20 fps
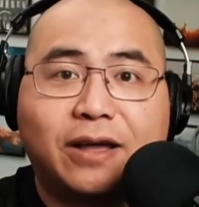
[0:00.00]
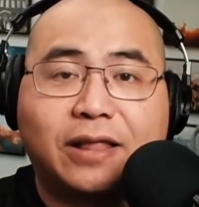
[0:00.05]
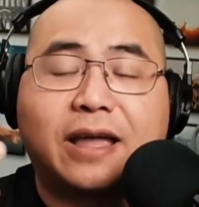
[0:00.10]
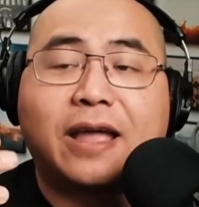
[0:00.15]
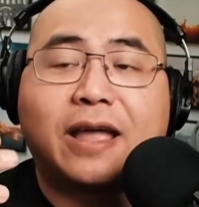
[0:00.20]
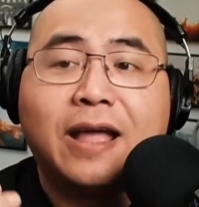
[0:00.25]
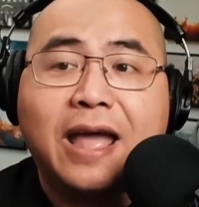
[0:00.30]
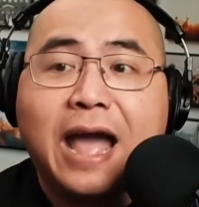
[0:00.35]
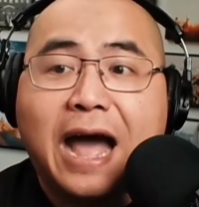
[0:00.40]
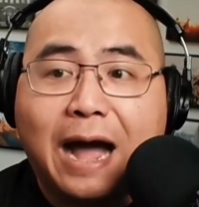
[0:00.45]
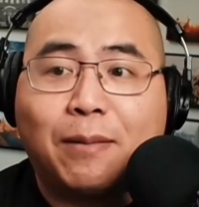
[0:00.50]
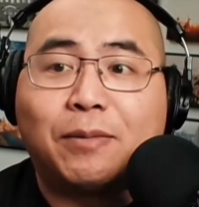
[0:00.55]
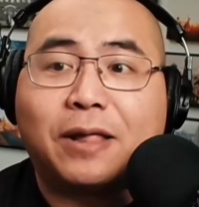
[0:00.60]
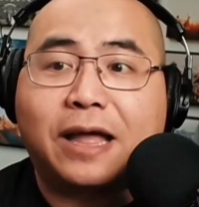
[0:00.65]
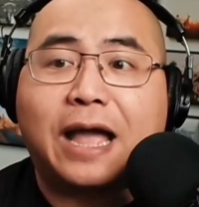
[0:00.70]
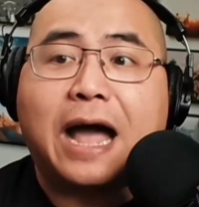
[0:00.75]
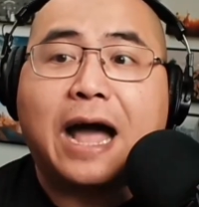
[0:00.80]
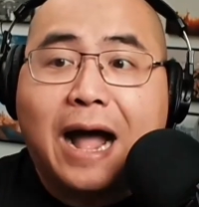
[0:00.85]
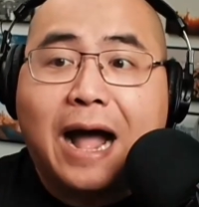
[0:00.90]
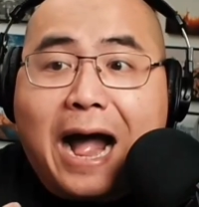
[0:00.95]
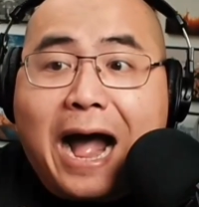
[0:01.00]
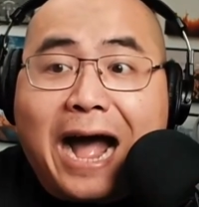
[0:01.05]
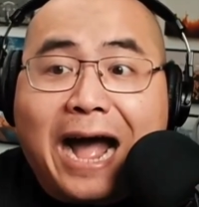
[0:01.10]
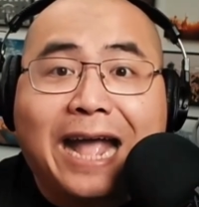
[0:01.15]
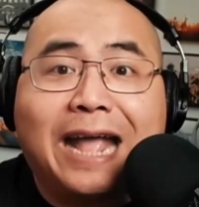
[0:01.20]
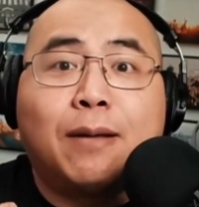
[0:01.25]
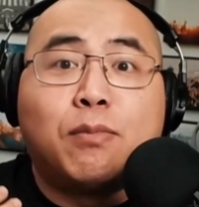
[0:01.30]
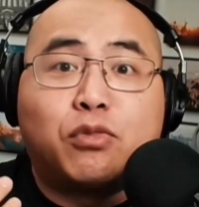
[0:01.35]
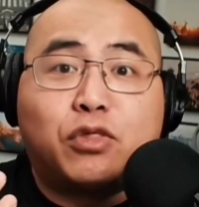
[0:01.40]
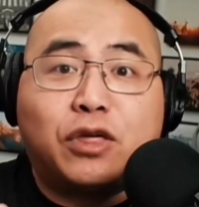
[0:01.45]
Like, I'm like,
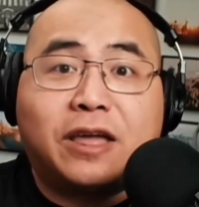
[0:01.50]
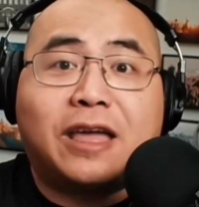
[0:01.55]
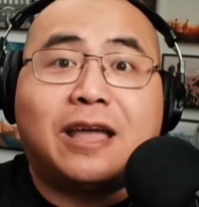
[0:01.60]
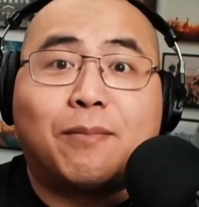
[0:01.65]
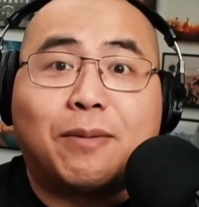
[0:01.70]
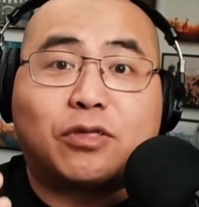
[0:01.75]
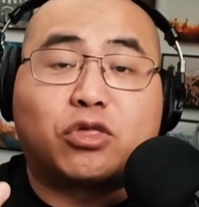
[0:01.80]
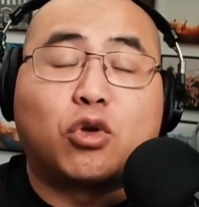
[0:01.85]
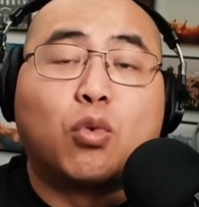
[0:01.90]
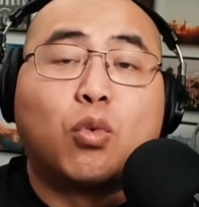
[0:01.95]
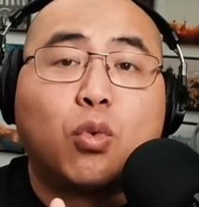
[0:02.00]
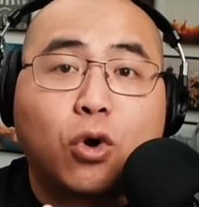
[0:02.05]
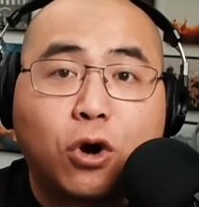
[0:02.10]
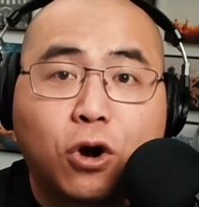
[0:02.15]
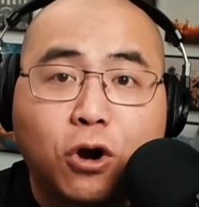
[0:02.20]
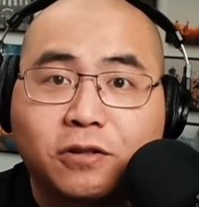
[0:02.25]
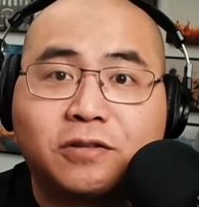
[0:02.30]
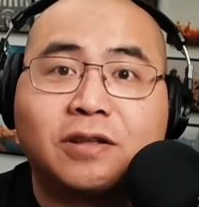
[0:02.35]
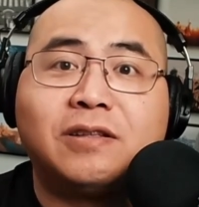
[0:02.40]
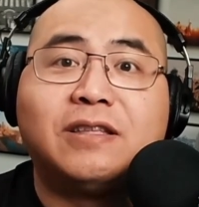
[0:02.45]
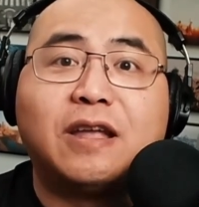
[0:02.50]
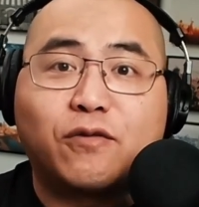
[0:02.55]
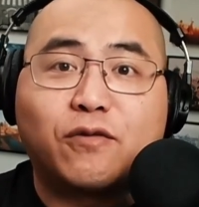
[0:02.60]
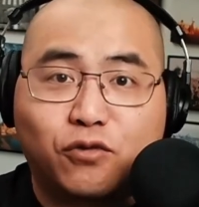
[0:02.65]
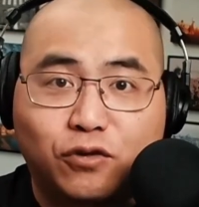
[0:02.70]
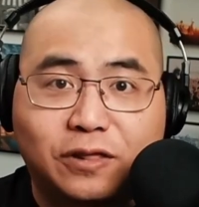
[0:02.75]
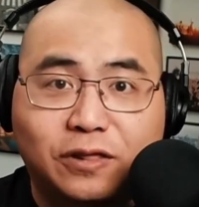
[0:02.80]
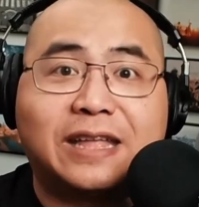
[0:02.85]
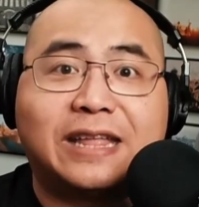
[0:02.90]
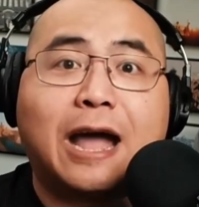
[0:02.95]
I am thinking about the world
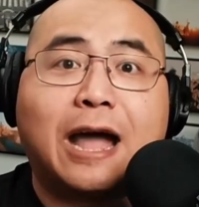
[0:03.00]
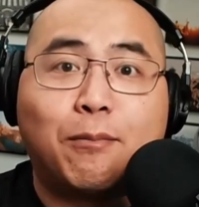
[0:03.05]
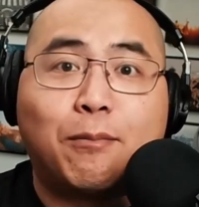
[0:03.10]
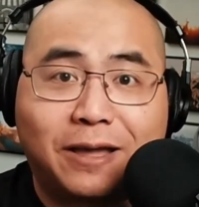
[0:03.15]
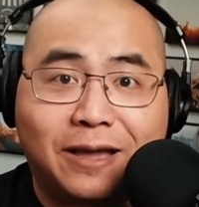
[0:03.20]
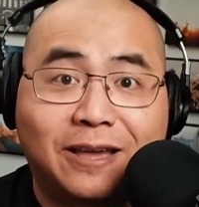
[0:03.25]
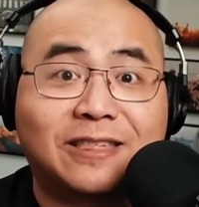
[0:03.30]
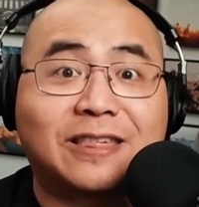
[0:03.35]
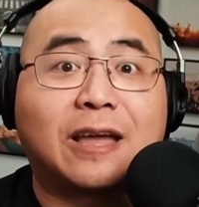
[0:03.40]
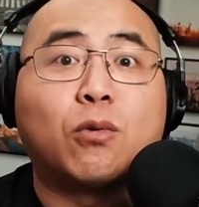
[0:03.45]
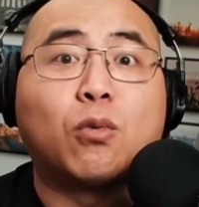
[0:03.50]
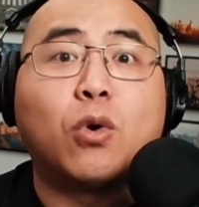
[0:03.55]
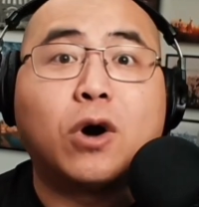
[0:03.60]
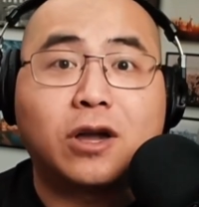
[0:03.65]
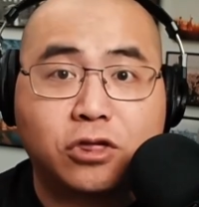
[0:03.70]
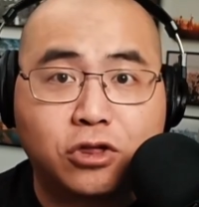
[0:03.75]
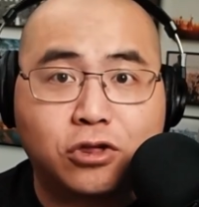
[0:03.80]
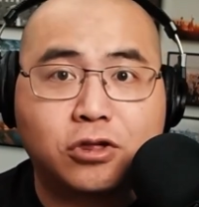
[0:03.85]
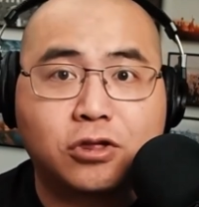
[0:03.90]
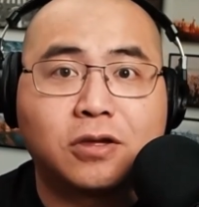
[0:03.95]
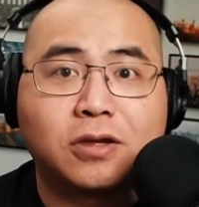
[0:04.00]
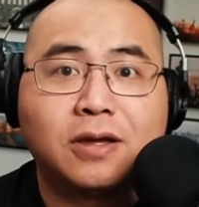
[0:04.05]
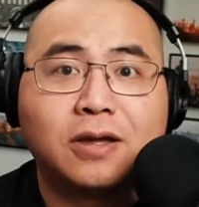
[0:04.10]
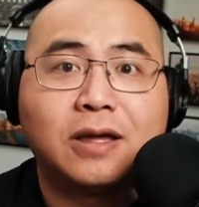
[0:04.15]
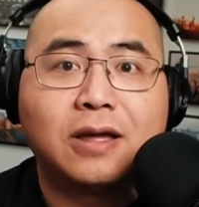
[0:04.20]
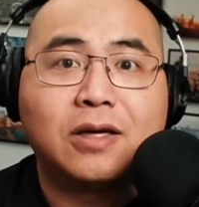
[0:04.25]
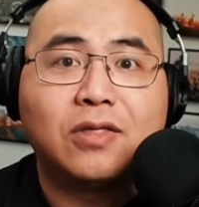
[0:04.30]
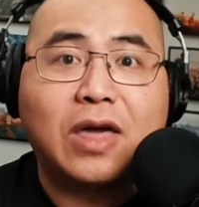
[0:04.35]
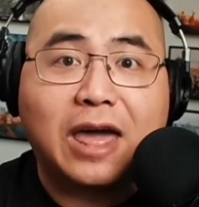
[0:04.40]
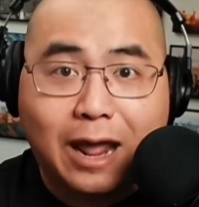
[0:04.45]
differently now because I watched
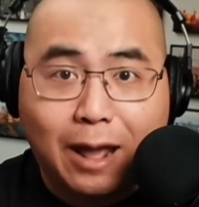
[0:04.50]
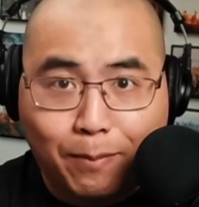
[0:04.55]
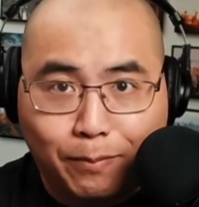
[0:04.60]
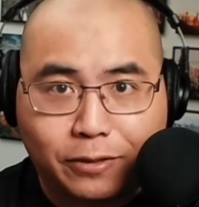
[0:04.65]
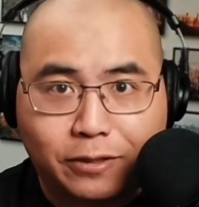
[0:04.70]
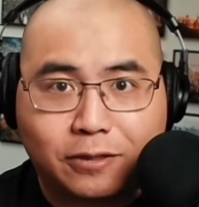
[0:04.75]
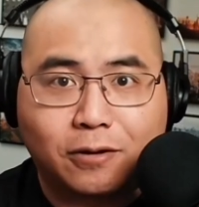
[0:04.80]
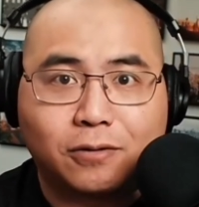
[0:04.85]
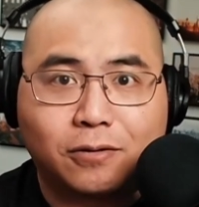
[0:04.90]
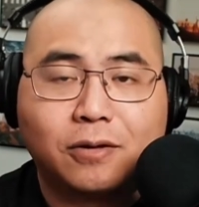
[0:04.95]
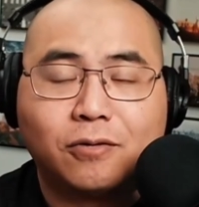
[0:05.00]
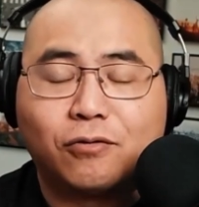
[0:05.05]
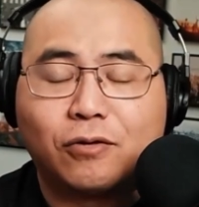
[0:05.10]
that episode.